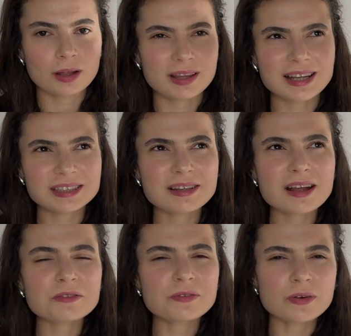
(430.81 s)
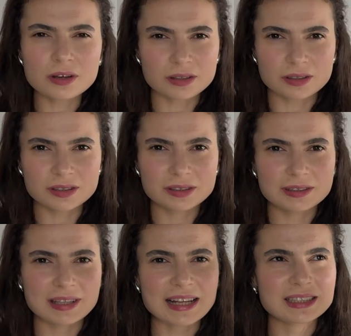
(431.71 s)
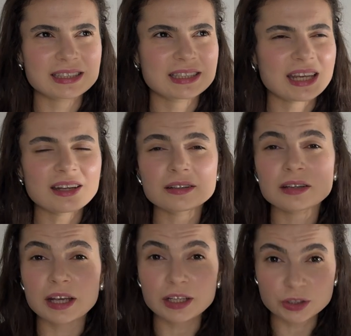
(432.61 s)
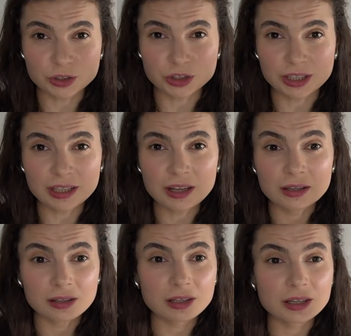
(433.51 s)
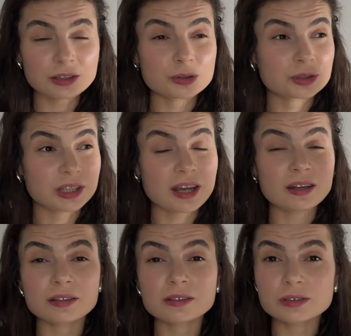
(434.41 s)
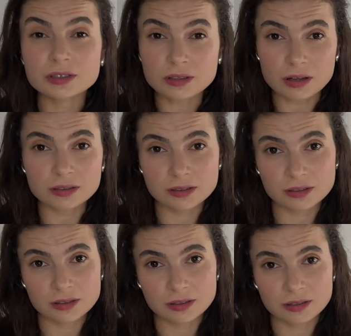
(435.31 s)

That's not focus, that's scattered energy leading to scattered results.